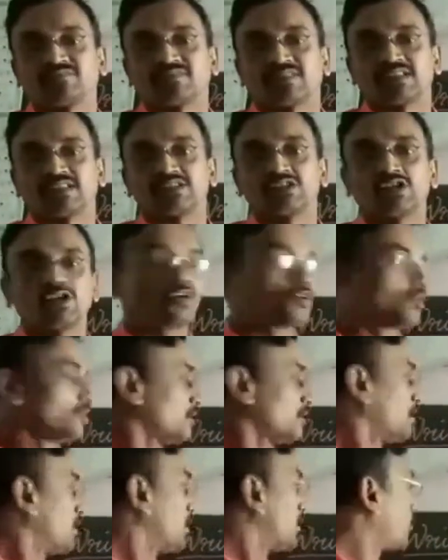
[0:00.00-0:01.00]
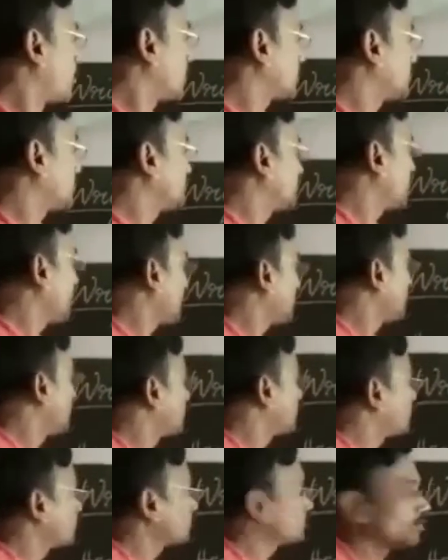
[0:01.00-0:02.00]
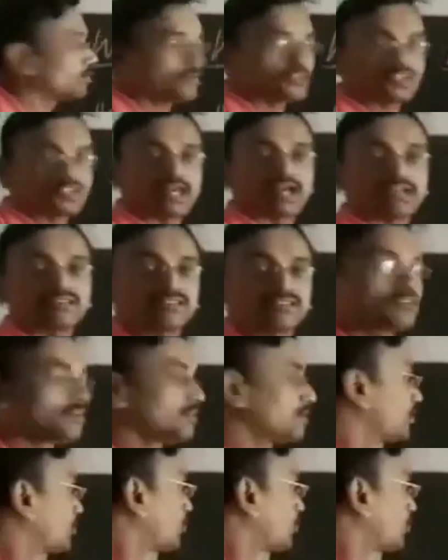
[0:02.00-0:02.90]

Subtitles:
So, before going to that,